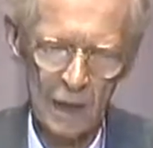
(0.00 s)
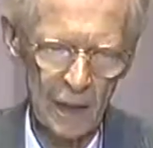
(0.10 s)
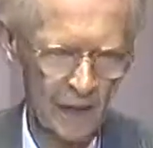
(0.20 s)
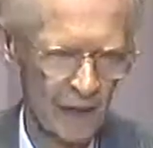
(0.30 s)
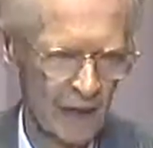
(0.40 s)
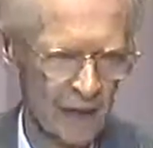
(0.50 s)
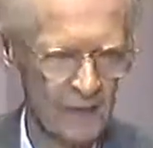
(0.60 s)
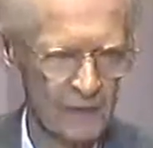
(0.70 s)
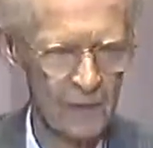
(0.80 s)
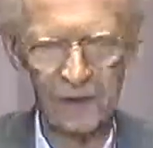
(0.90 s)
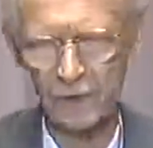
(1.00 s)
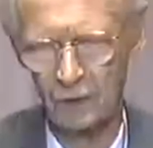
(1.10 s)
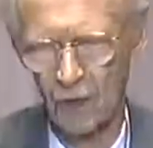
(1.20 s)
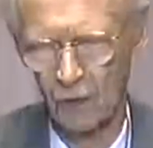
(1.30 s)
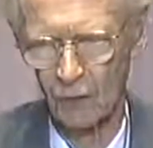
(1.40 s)
It has, as you
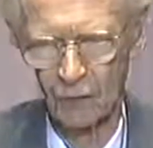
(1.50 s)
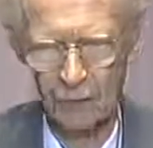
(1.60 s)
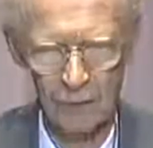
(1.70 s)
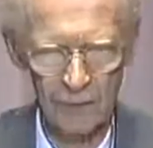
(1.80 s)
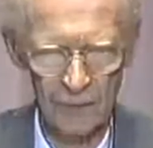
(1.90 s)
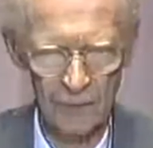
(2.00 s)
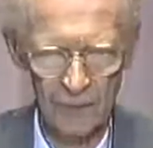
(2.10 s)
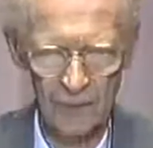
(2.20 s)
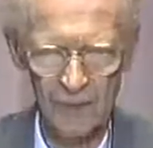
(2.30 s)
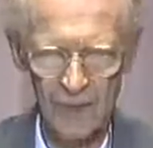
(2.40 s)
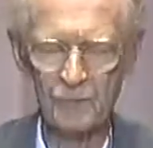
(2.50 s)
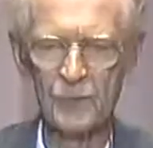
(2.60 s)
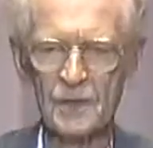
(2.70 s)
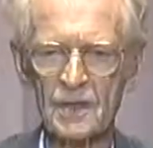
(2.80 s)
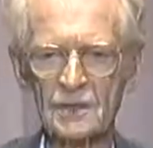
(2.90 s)
know,
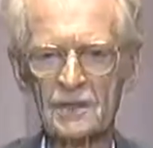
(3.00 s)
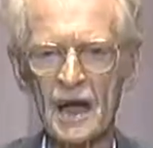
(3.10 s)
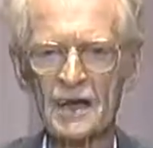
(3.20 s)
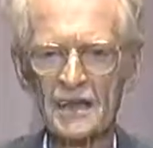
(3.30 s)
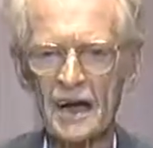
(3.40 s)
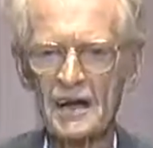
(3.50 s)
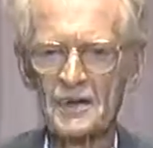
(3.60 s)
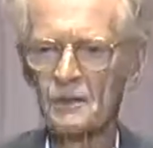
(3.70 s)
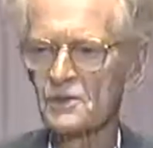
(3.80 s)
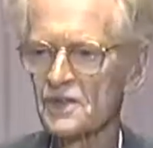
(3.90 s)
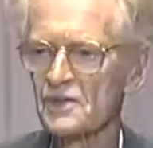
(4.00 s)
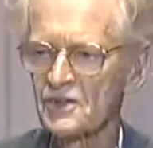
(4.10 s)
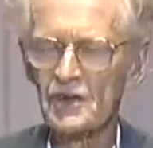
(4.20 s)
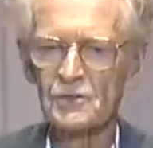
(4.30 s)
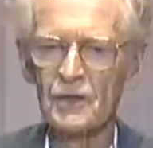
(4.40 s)
suffered a kind of
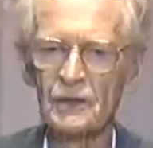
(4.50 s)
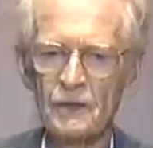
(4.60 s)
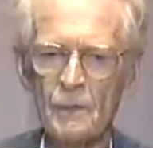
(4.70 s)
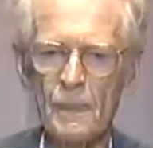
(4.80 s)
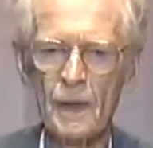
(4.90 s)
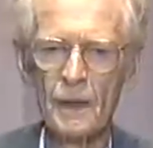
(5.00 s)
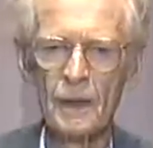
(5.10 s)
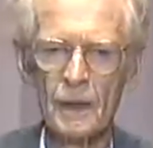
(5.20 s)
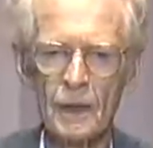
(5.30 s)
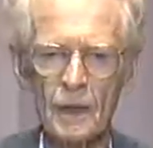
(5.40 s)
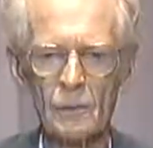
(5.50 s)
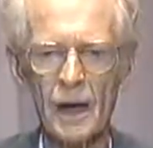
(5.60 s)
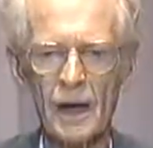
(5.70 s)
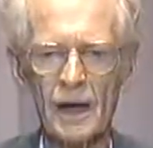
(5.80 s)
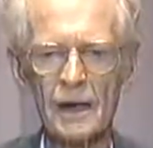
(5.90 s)
secession
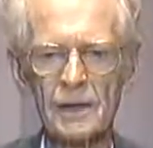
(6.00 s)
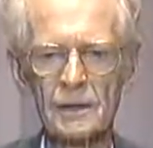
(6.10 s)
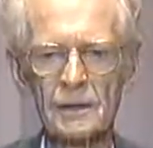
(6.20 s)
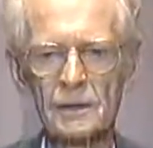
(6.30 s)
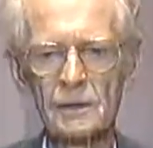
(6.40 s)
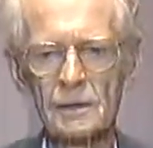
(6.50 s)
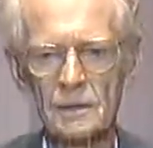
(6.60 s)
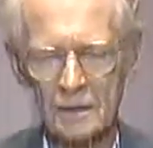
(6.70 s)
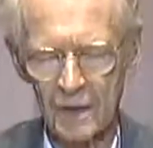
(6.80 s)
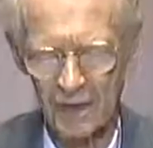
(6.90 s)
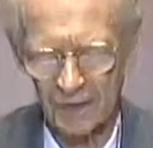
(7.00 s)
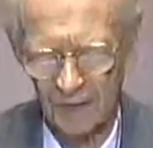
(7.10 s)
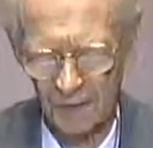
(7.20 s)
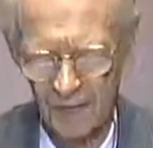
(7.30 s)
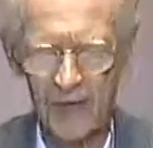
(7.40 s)
by
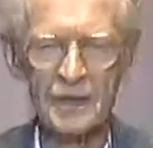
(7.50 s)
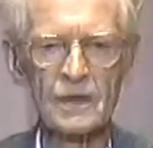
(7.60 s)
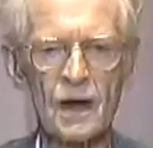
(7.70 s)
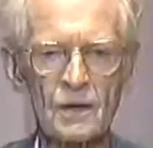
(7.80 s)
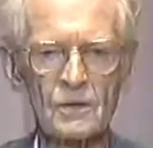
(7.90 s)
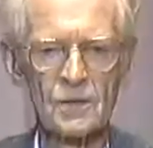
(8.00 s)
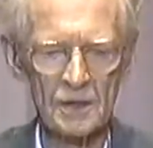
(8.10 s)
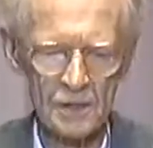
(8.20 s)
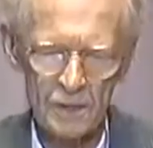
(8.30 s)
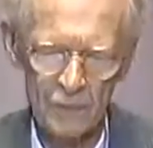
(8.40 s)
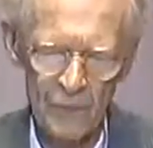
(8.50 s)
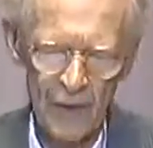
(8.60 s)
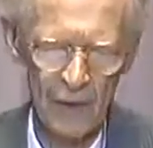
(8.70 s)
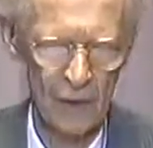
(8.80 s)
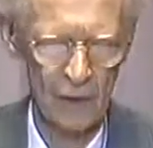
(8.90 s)
cognitive psychologists
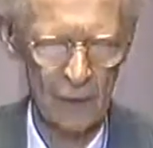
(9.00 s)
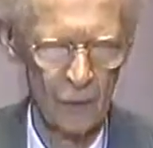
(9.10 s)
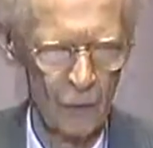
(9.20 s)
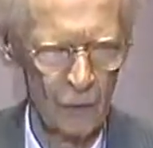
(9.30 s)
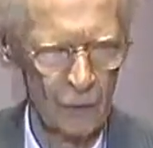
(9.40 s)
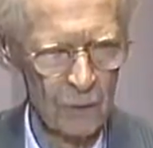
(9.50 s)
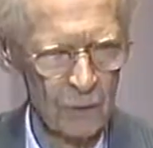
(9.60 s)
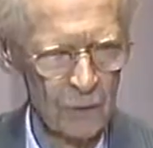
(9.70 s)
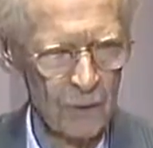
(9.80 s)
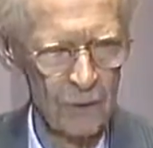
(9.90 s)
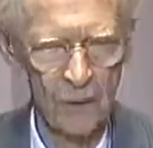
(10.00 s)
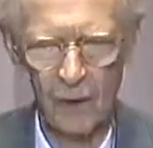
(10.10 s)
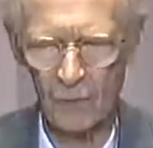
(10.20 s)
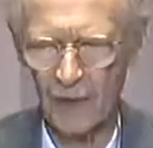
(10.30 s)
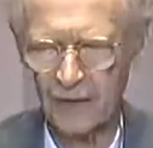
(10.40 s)
who
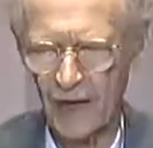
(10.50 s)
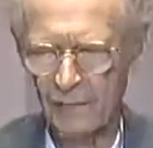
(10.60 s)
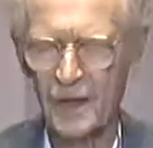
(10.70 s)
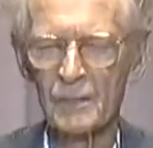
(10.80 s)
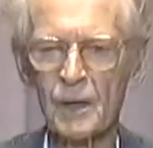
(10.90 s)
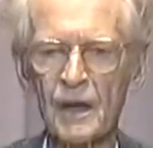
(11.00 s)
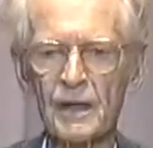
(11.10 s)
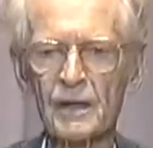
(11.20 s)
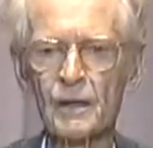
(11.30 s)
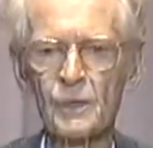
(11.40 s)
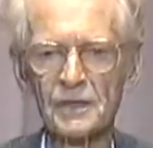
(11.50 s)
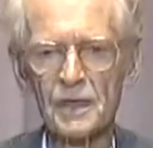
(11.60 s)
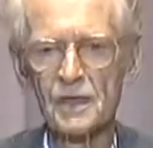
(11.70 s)
are unhappy when they